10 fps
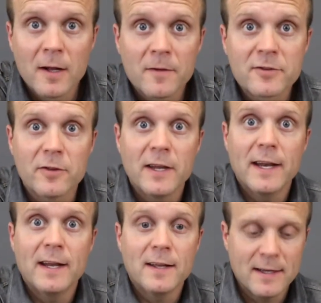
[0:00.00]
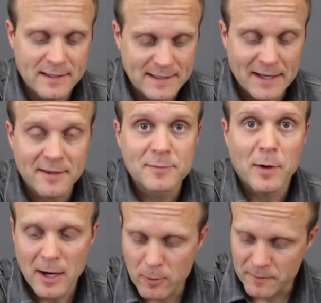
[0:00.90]
so that it's at the
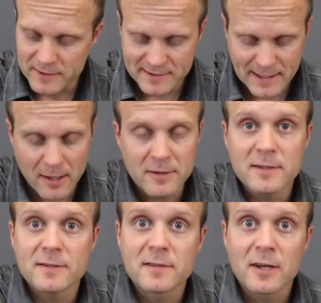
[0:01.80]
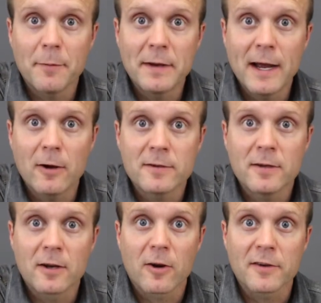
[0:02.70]
spot where the sound is coming out
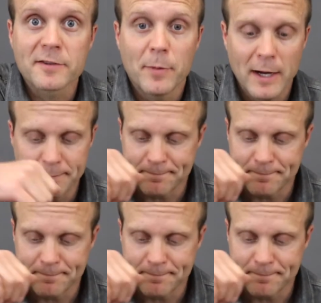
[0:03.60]
across the pipe.